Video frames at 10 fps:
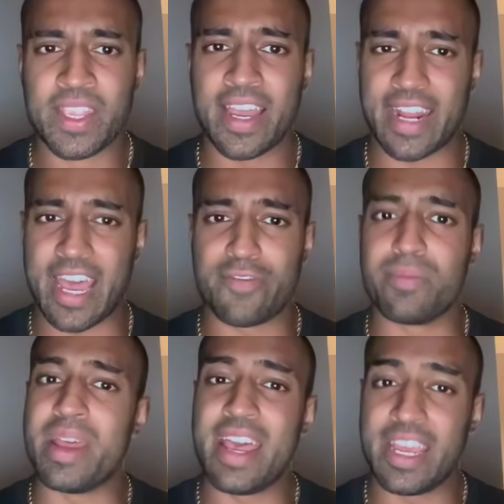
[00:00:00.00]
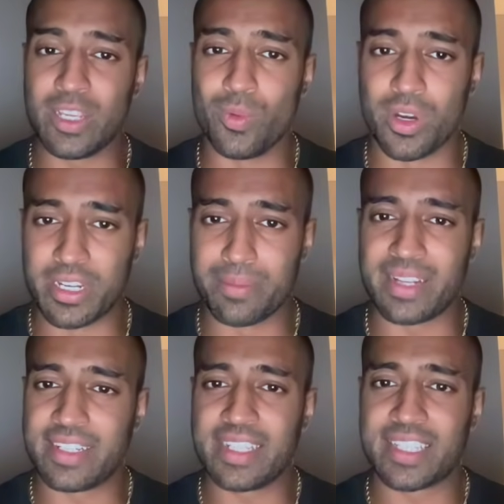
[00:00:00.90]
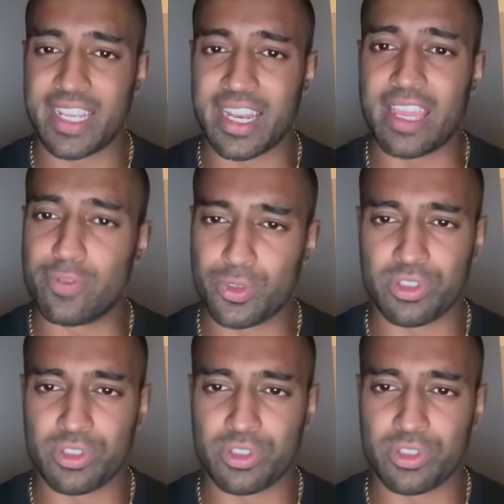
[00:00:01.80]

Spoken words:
And I haven't met anyone in my day-to-day life who